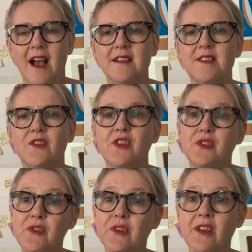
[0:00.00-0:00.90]
so that
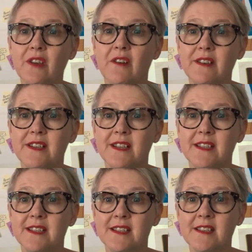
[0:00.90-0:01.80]
you can go into
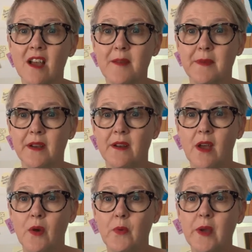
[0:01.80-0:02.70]
this assignment
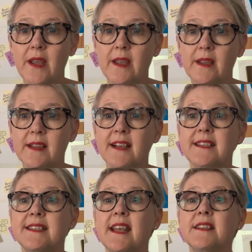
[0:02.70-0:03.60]
with a
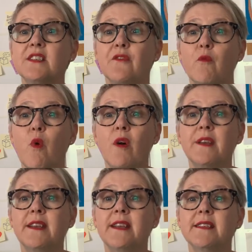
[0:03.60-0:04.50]
sense of what
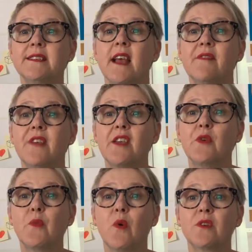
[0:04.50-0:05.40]
it is that
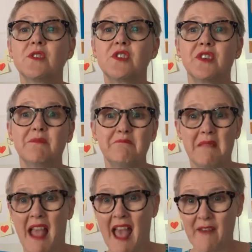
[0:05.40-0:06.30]
you want to
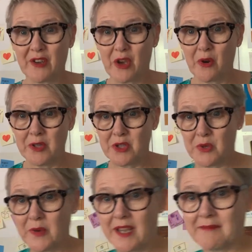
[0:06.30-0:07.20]
have a go at
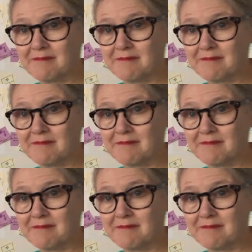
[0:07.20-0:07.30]
doing.